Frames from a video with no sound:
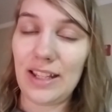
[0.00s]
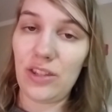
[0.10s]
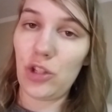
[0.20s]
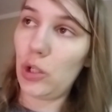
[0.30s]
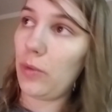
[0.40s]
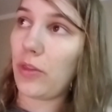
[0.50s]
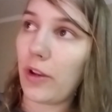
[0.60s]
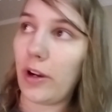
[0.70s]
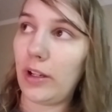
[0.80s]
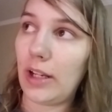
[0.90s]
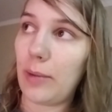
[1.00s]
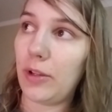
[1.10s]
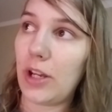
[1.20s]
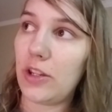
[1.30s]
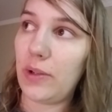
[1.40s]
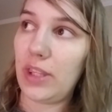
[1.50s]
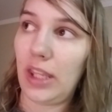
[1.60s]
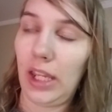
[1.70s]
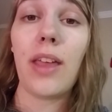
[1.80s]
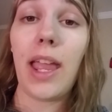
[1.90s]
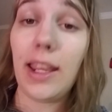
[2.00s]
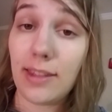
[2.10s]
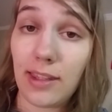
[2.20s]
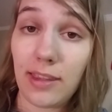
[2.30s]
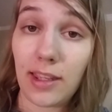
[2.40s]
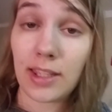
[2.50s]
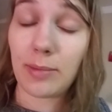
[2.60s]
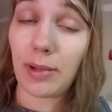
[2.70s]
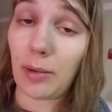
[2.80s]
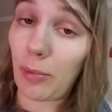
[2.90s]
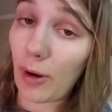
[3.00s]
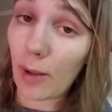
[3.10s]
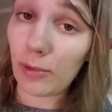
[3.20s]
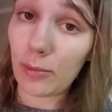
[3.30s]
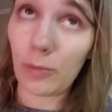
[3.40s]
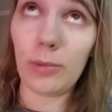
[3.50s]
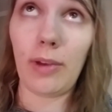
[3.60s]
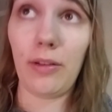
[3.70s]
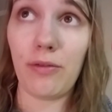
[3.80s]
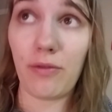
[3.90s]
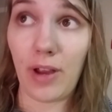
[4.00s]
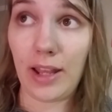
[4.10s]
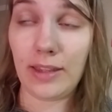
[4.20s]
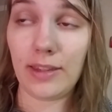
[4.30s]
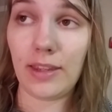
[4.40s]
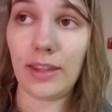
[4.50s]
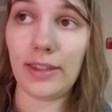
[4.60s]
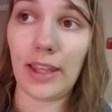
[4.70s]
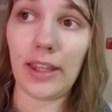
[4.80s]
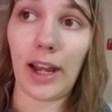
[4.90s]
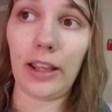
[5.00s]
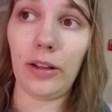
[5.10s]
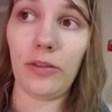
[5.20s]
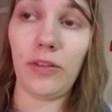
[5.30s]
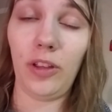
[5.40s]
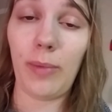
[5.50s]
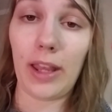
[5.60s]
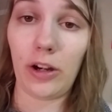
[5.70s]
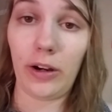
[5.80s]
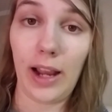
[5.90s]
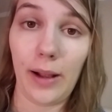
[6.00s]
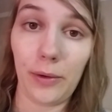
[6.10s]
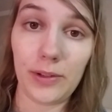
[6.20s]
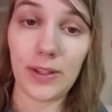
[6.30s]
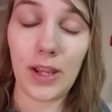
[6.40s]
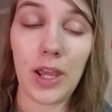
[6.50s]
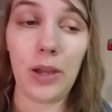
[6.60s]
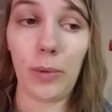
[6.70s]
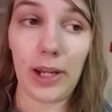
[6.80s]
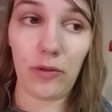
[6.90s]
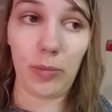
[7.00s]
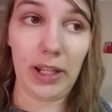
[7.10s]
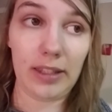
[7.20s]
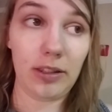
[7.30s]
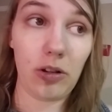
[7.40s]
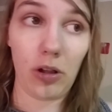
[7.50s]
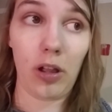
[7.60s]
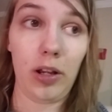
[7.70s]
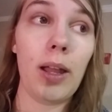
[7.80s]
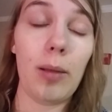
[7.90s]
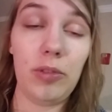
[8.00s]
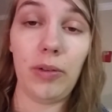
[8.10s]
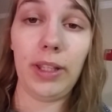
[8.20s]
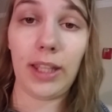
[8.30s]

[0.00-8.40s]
It's June 3rd and I'm gonna do a thing. The AC thing has been a problem and one of my friends said that I could film at her house when everybody is gone. I'm doing